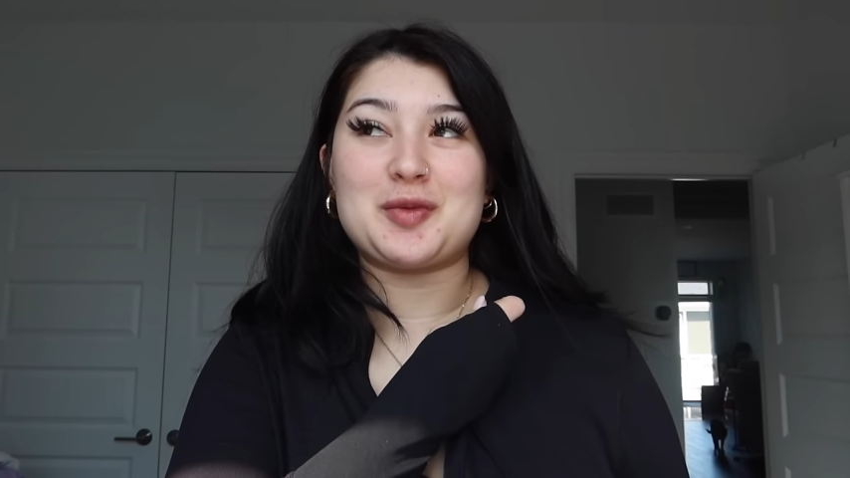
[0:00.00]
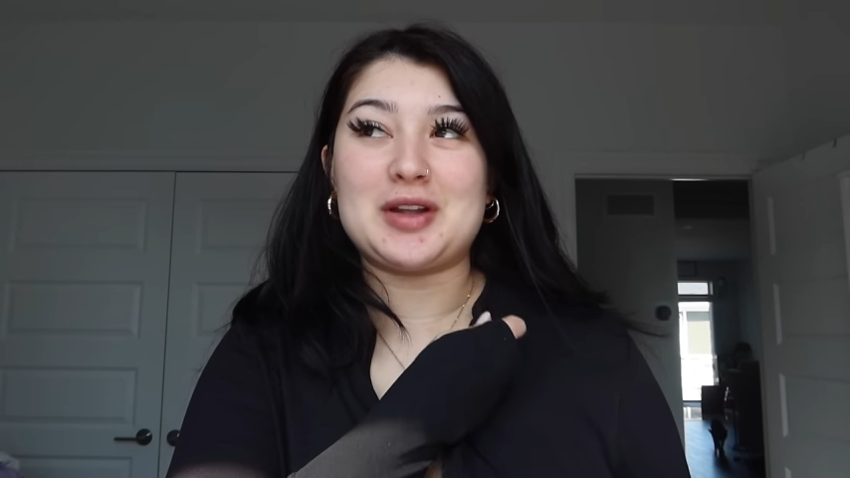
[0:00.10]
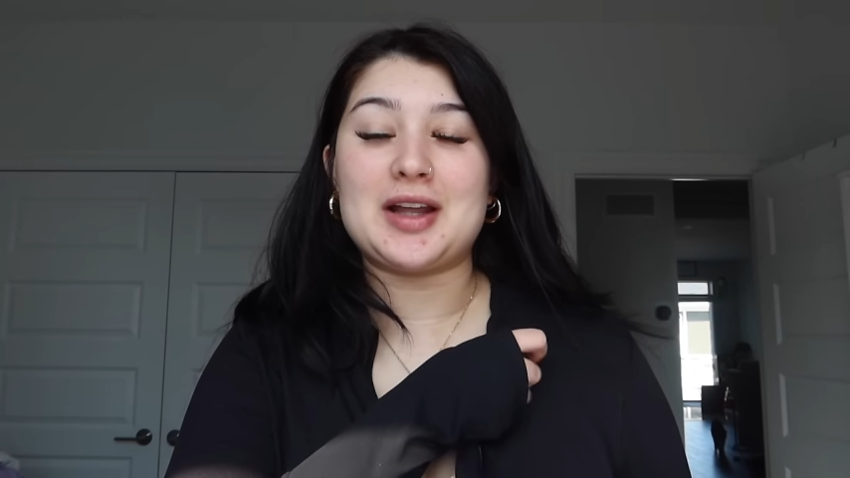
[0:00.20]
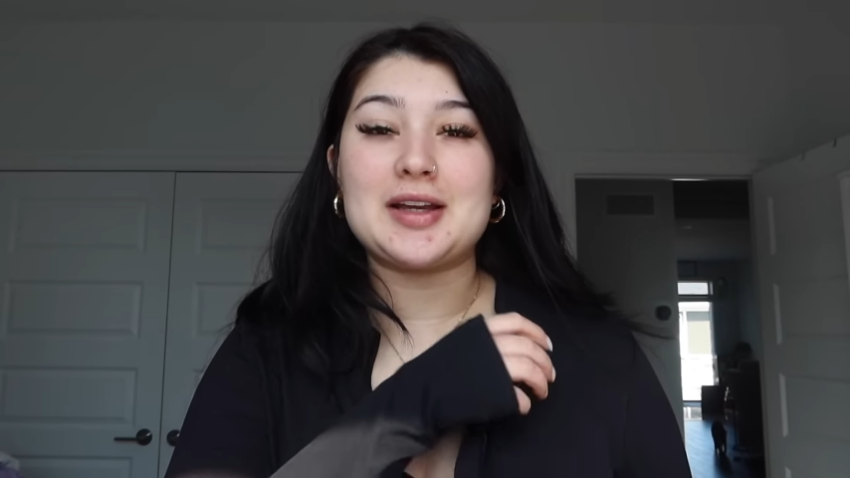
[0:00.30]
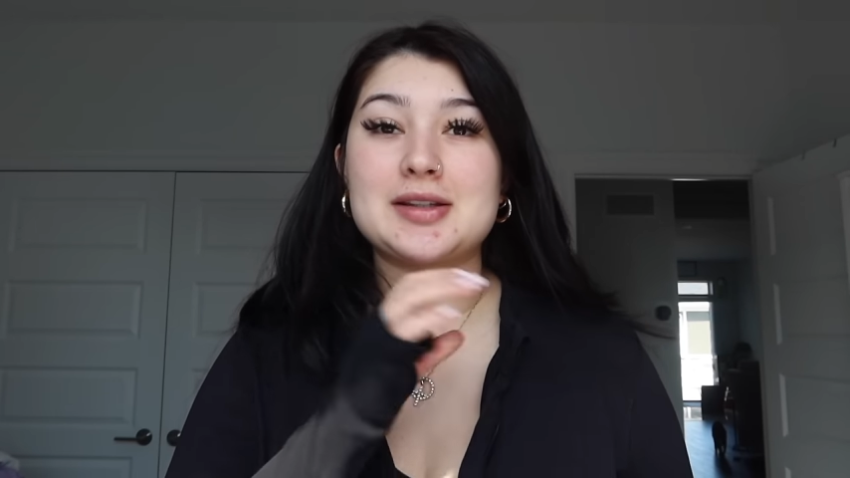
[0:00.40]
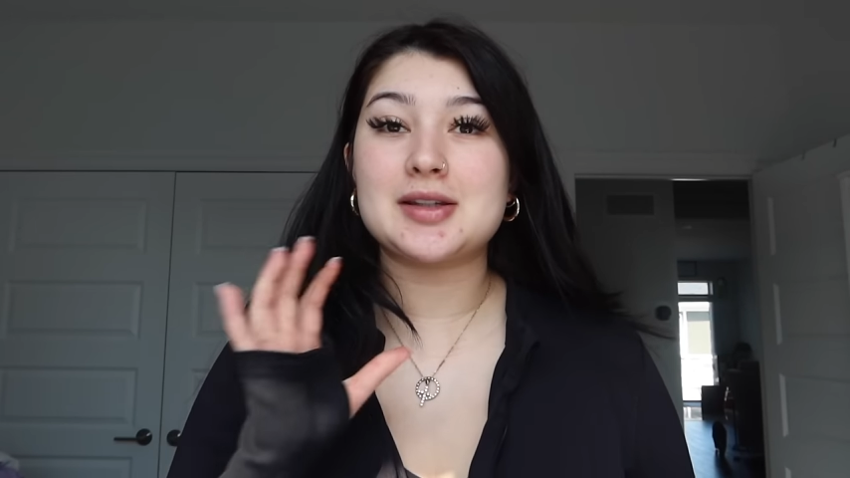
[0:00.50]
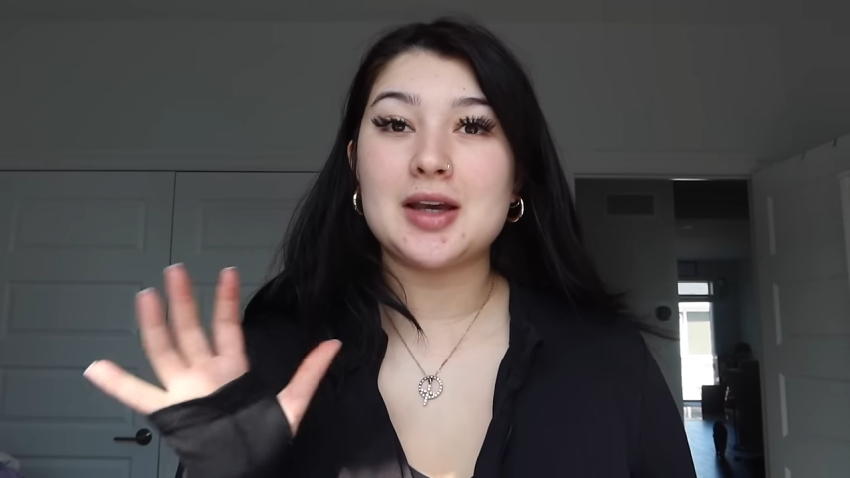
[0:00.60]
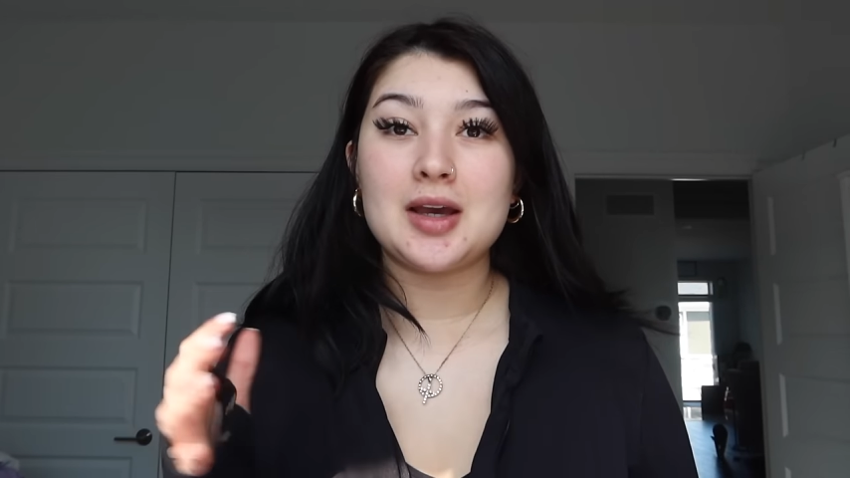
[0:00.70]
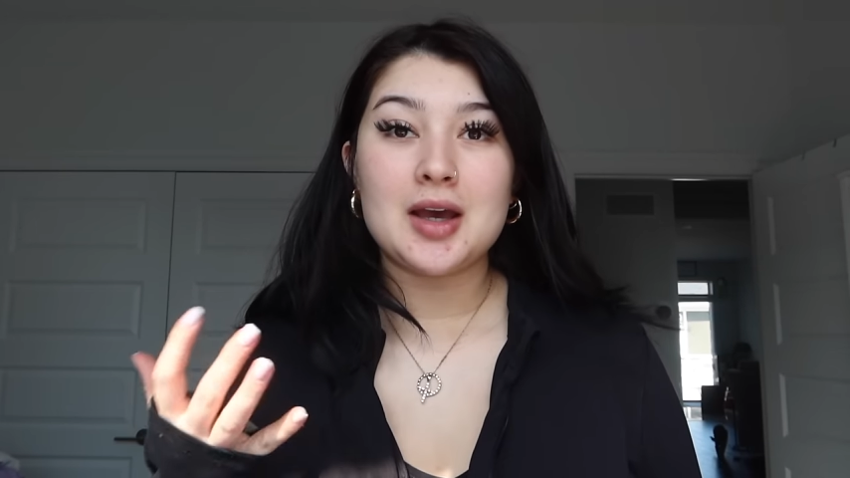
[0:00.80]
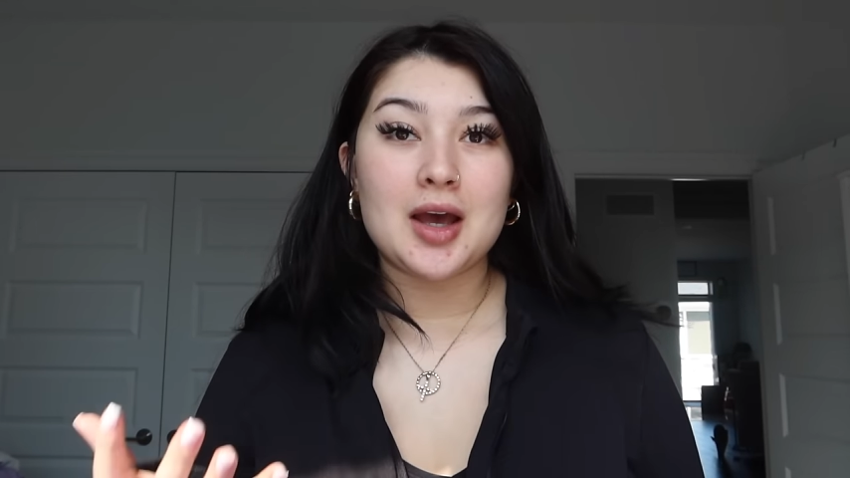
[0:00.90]
I realized
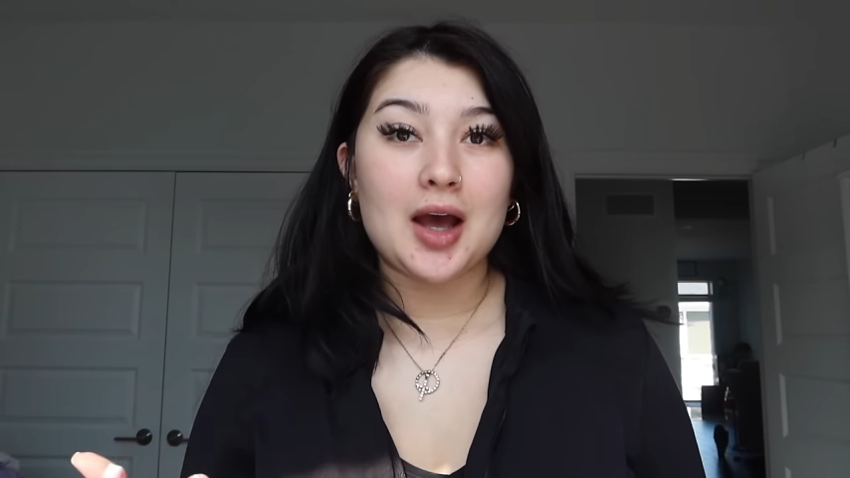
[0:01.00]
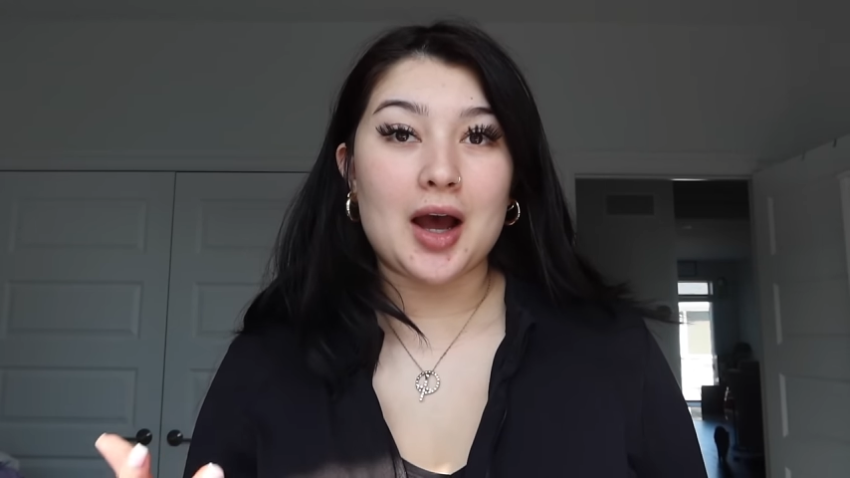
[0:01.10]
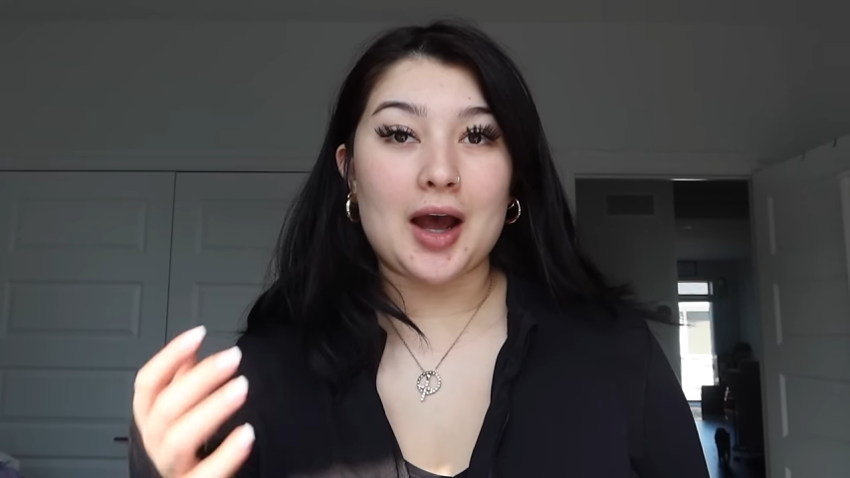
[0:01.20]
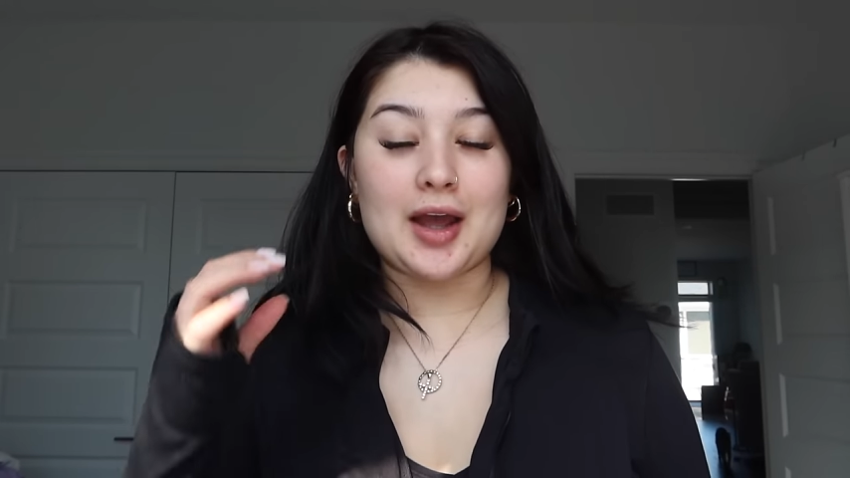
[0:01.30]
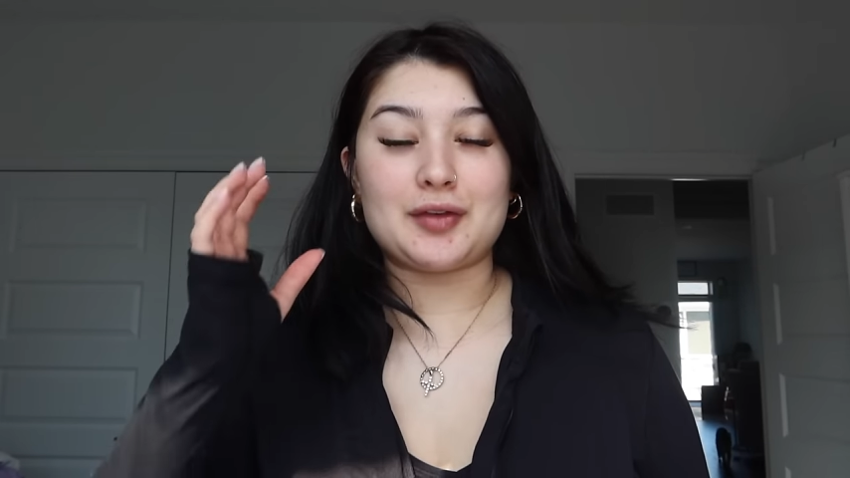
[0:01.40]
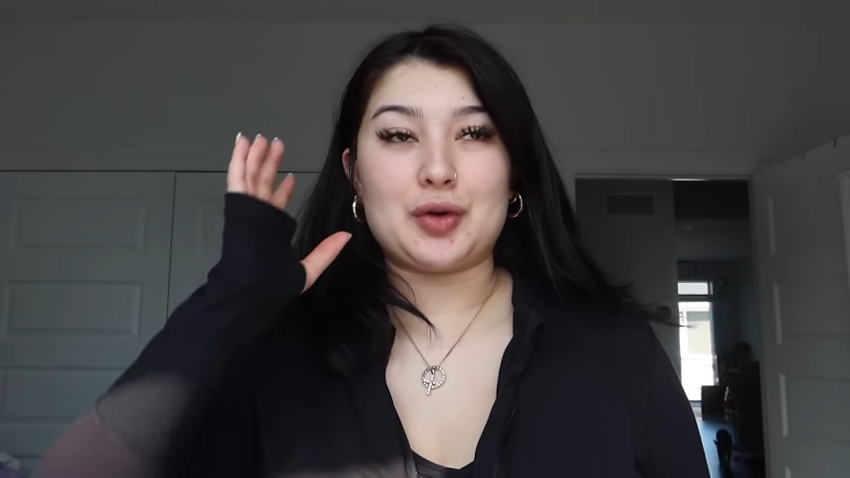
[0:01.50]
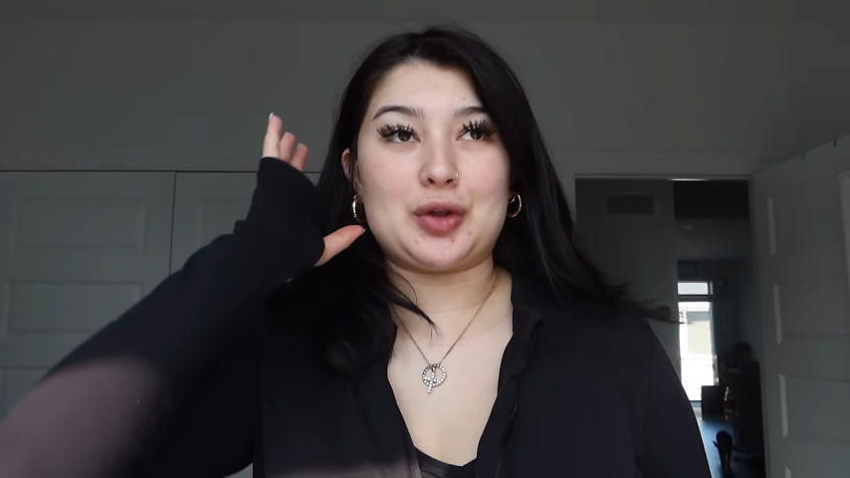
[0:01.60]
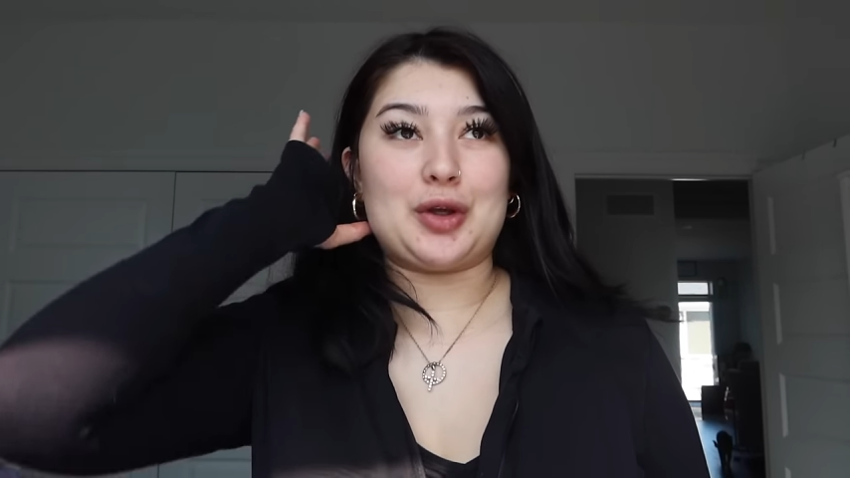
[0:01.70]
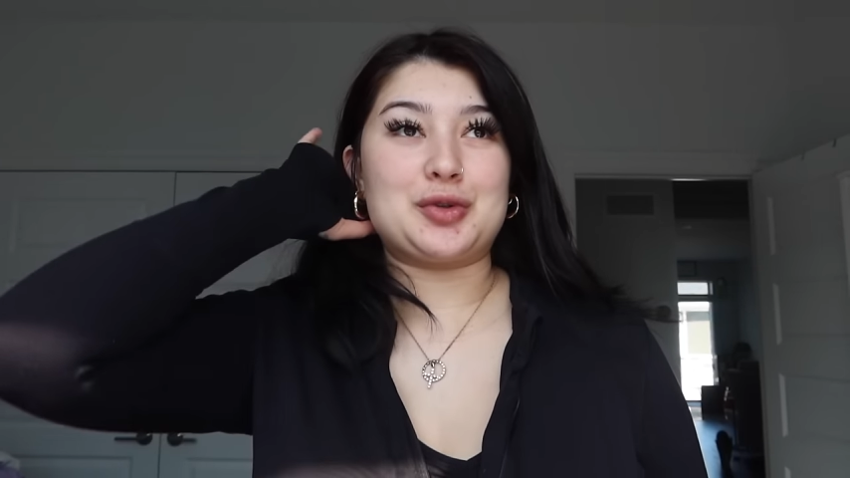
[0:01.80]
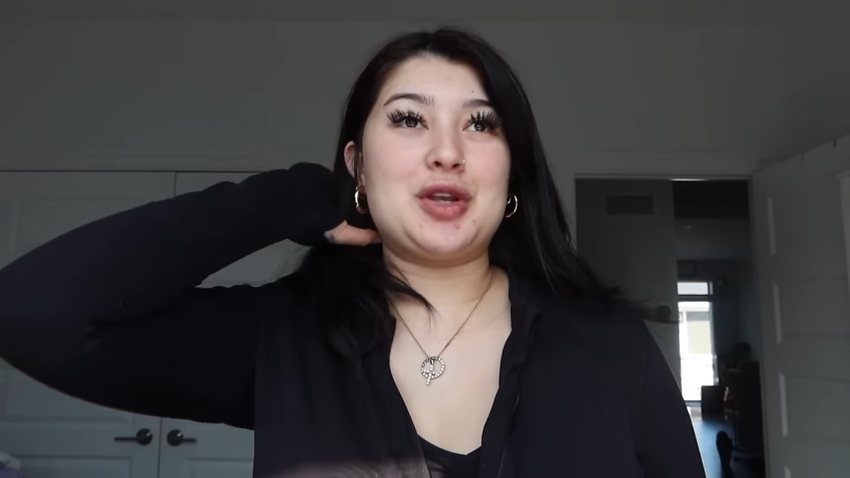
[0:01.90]
I have no
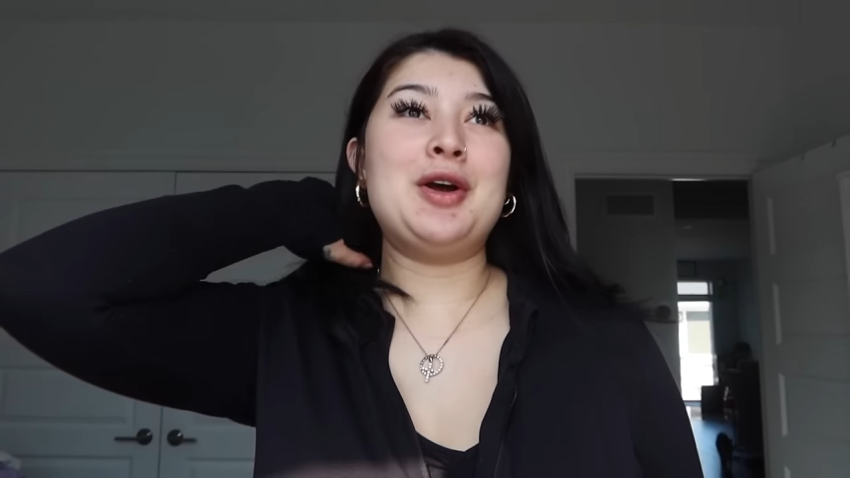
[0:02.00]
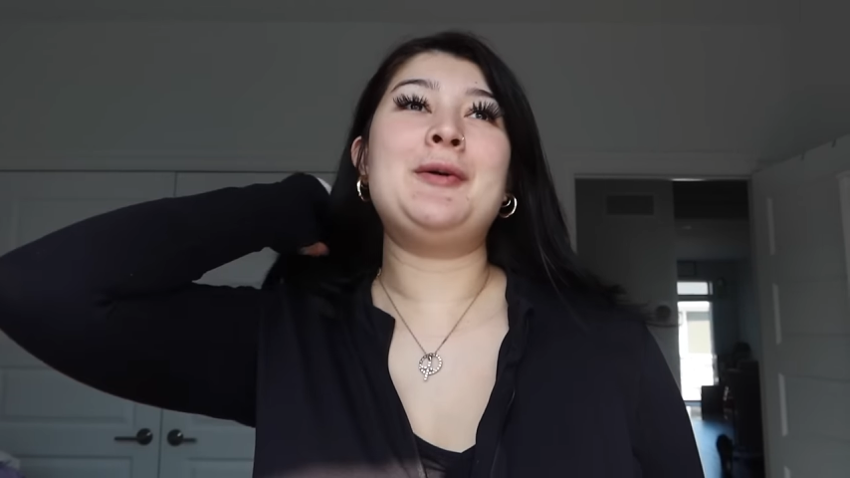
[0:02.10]
clothes.